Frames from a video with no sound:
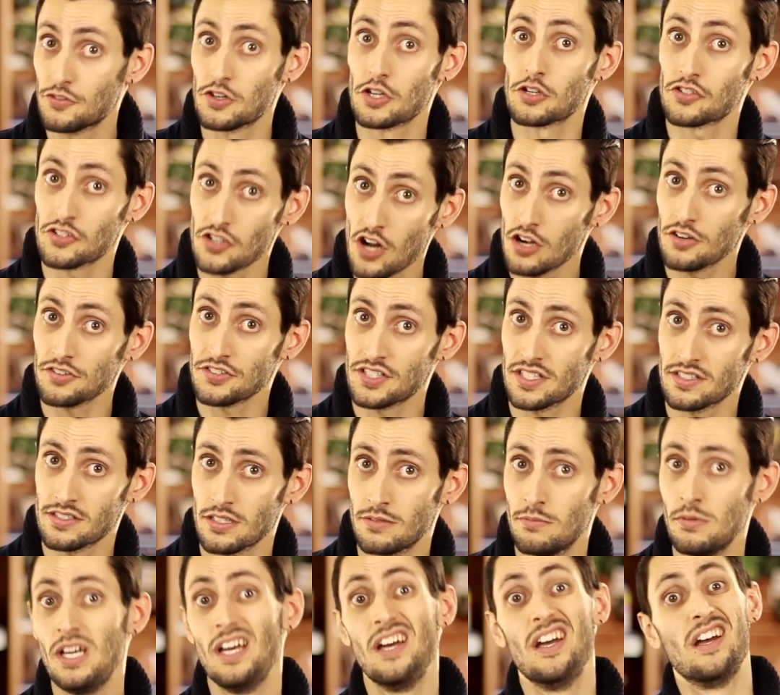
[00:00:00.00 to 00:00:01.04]
for your starter
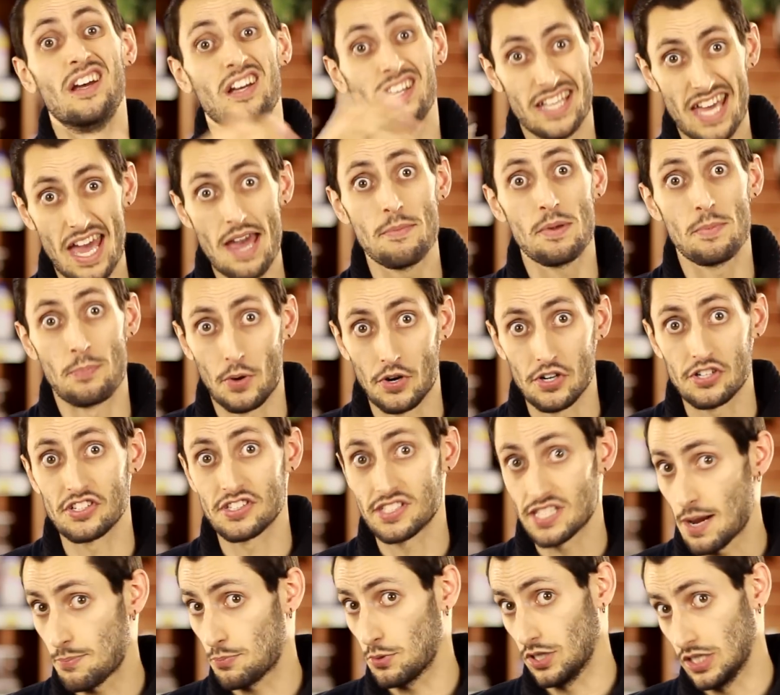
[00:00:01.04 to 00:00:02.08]
system, can be
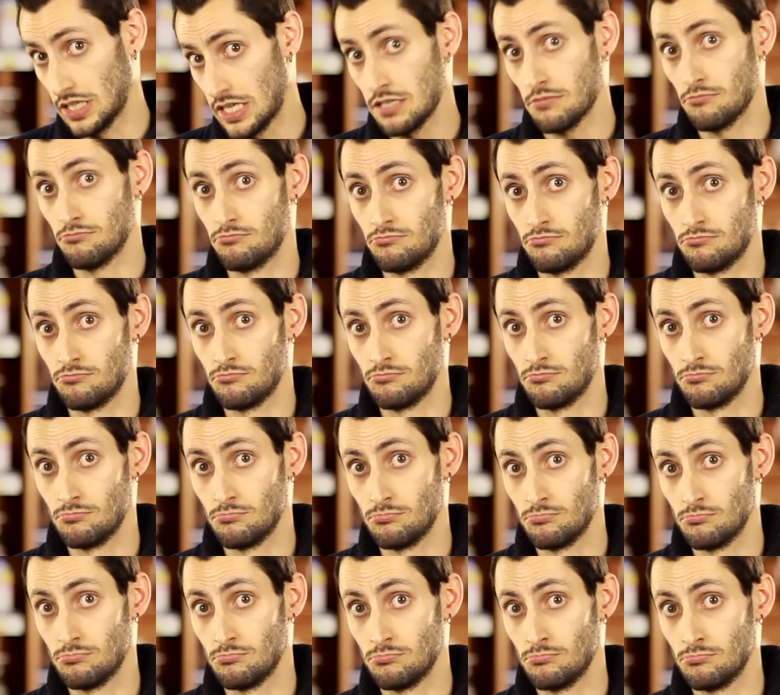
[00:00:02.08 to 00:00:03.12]
purchased separately.
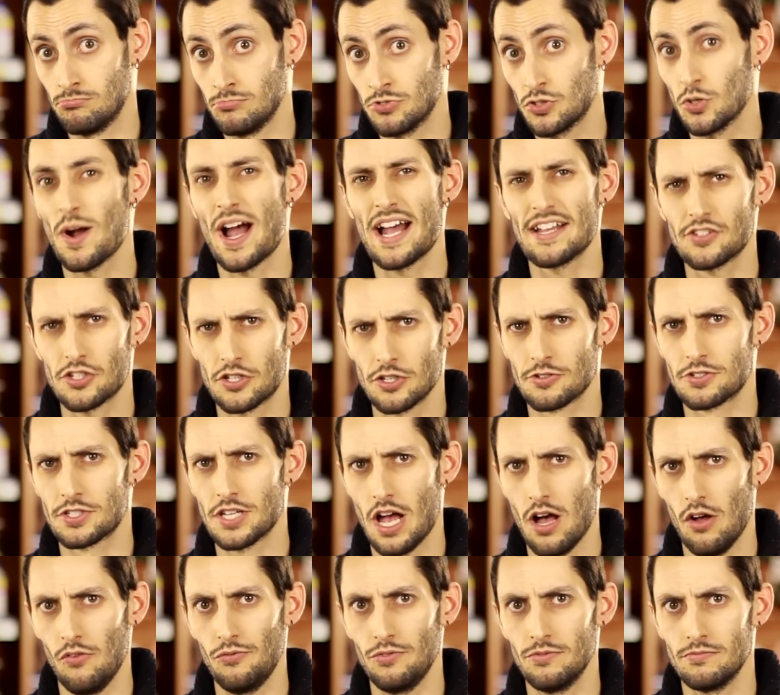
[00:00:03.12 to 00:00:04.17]
So ask
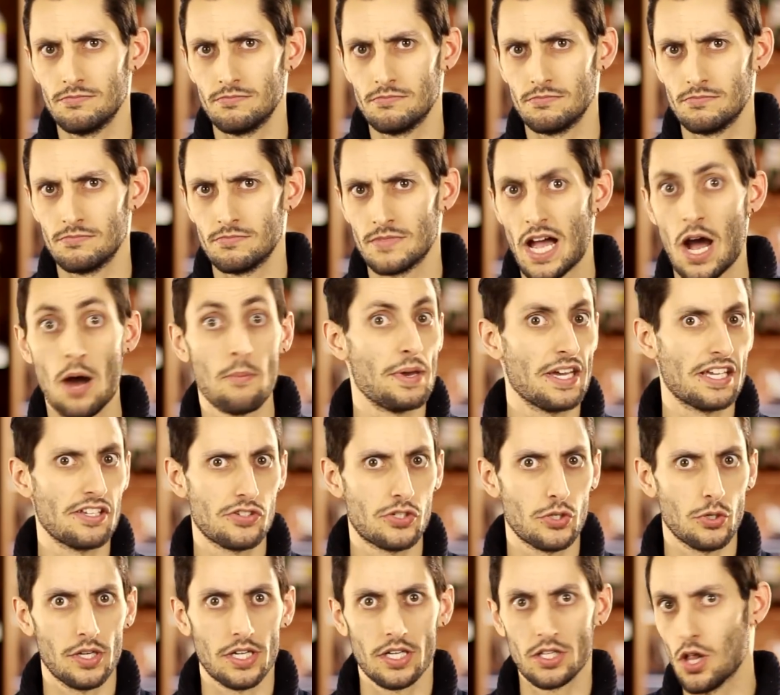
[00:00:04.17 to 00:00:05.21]
yourself, how big is
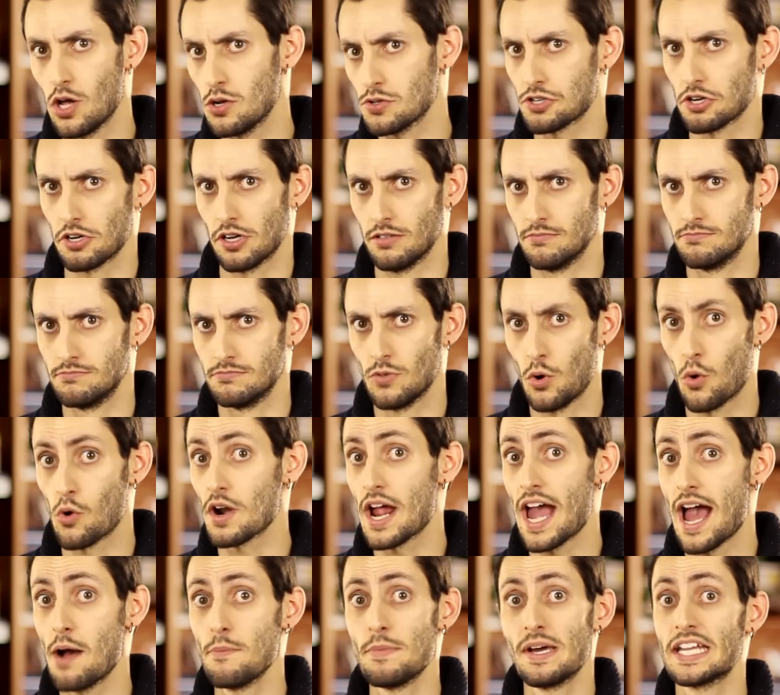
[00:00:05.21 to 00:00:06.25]
your enclosure? Or
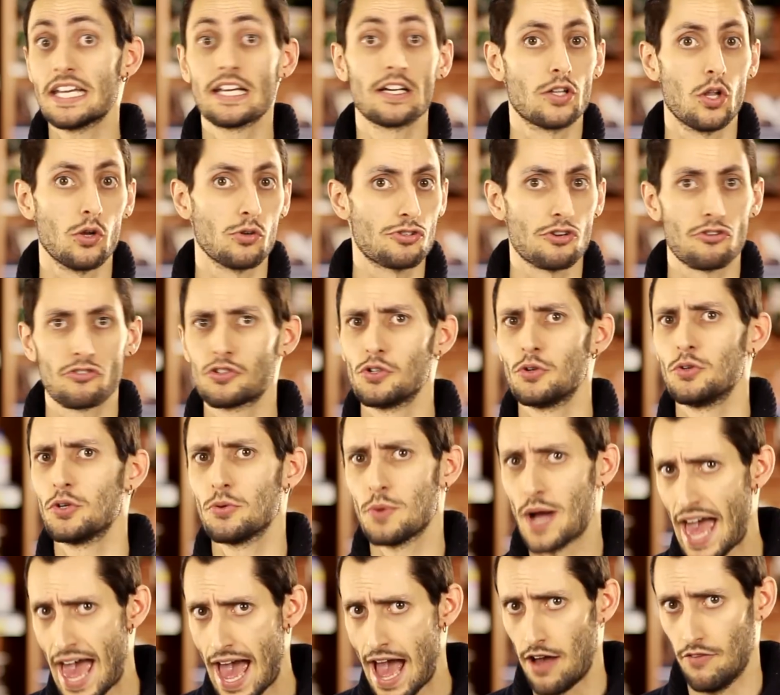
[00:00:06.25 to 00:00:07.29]
how many enclosures do you
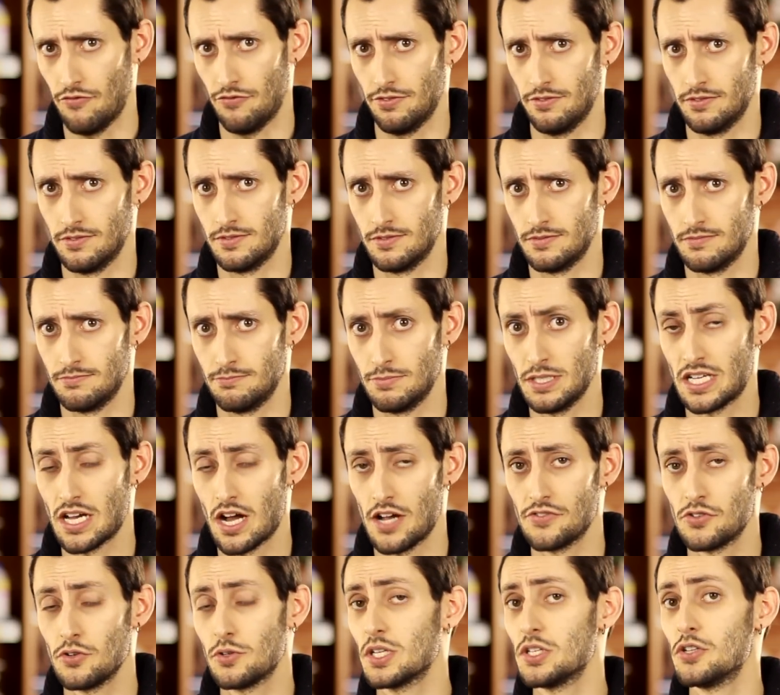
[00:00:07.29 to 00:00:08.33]
have?
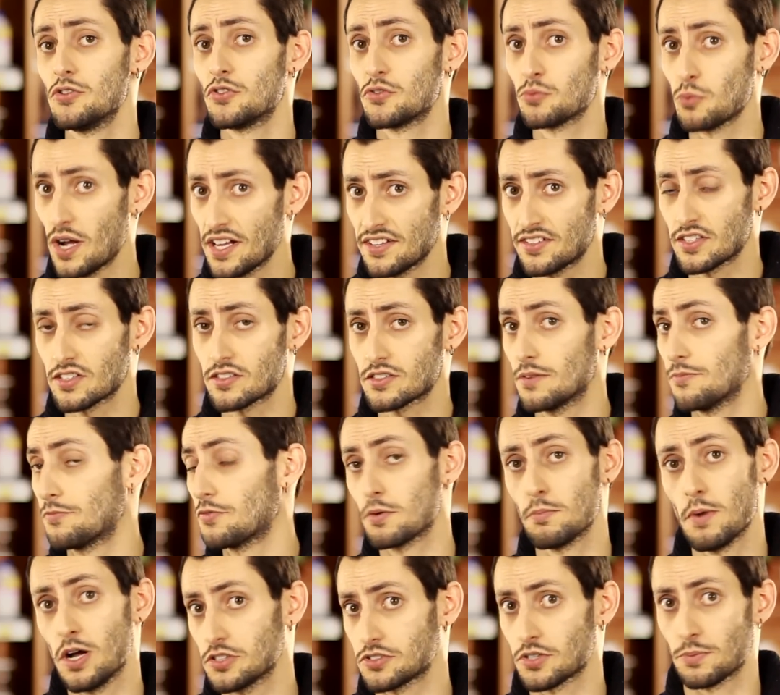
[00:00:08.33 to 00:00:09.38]
Because you can use one system
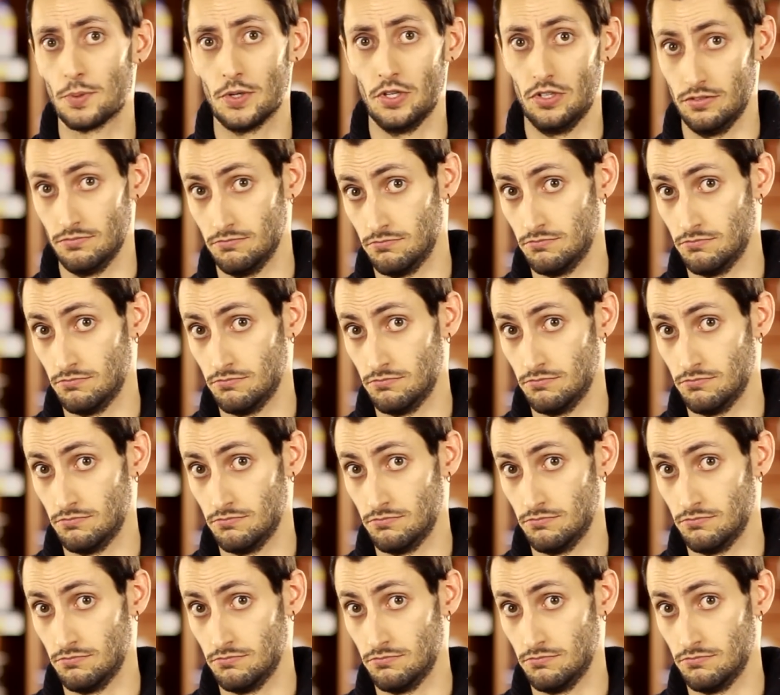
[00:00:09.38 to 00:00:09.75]
for multiple.